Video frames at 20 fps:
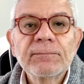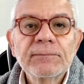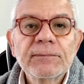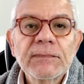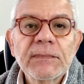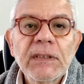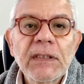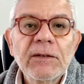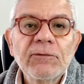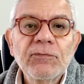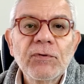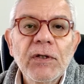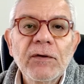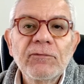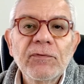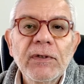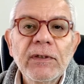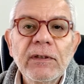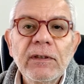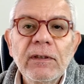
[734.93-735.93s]
yeah, if you
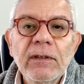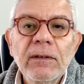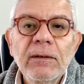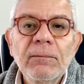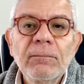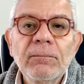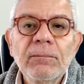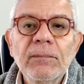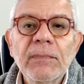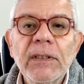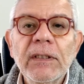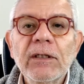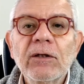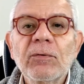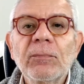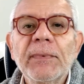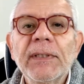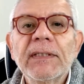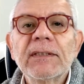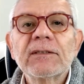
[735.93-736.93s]
have any
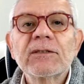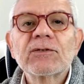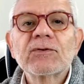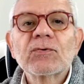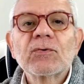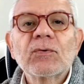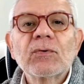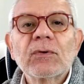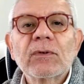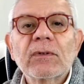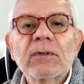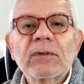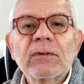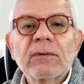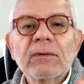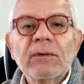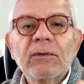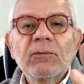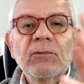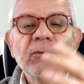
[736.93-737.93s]
comments, or
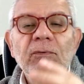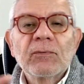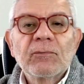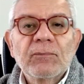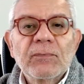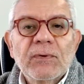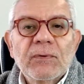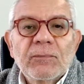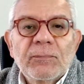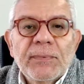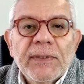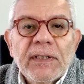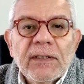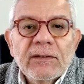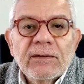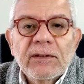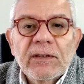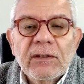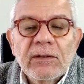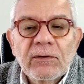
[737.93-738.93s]
it would be
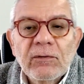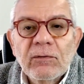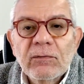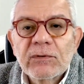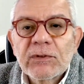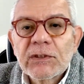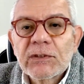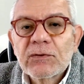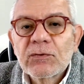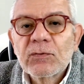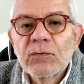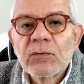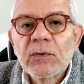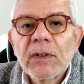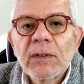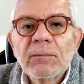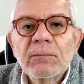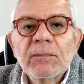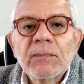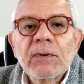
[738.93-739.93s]
ideal, you know, just to
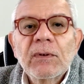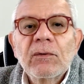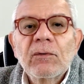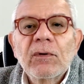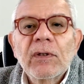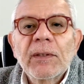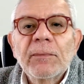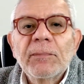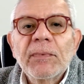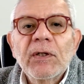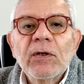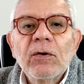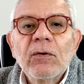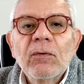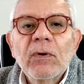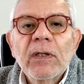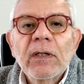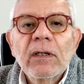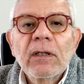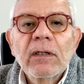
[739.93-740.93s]
you know, let me
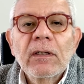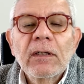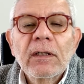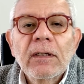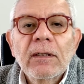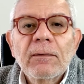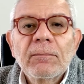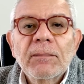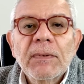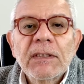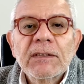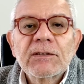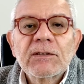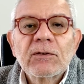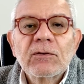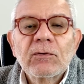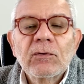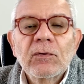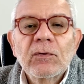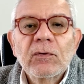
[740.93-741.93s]
know, and I'll answer
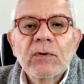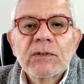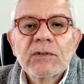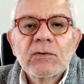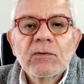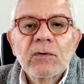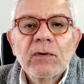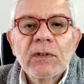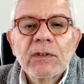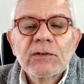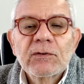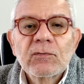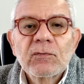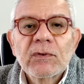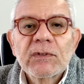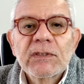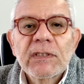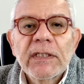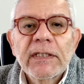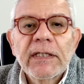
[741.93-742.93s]
you, as soon
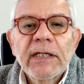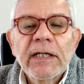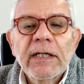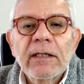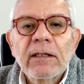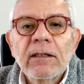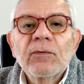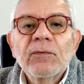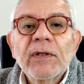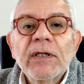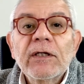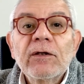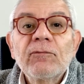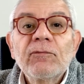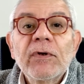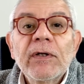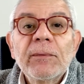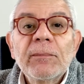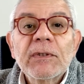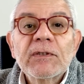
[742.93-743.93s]
as I can. Thank you
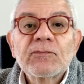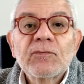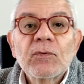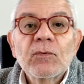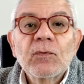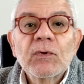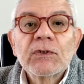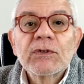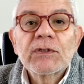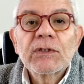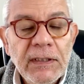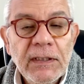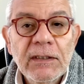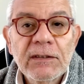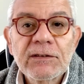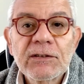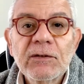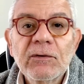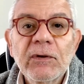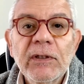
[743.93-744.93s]
very much for watching. I'll
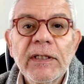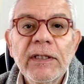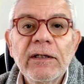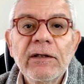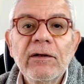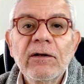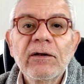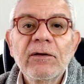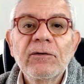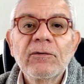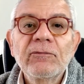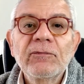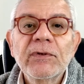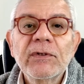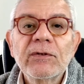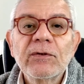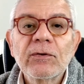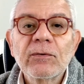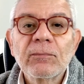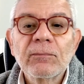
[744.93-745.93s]
see you again in another
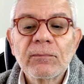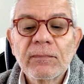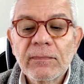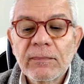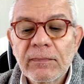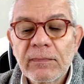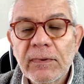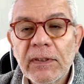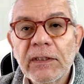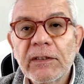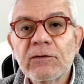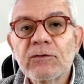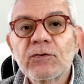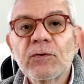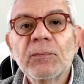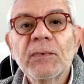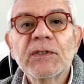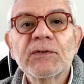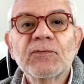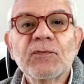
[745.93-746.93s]
video. Thank you
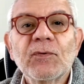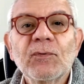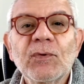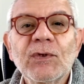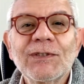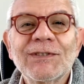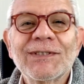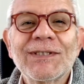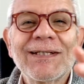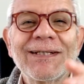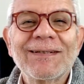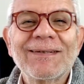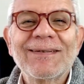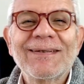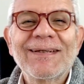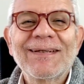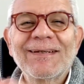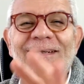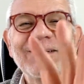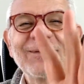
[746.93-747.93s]
so much for watching.
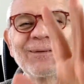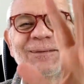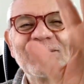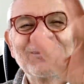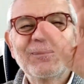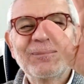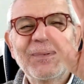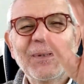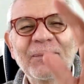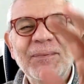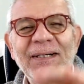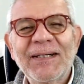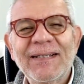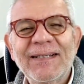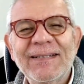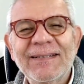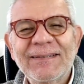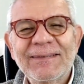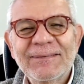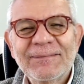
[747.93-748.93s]
Thank you.
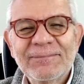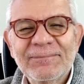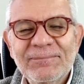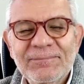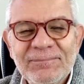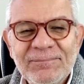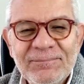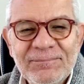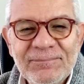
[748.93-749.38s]
Bye-bye.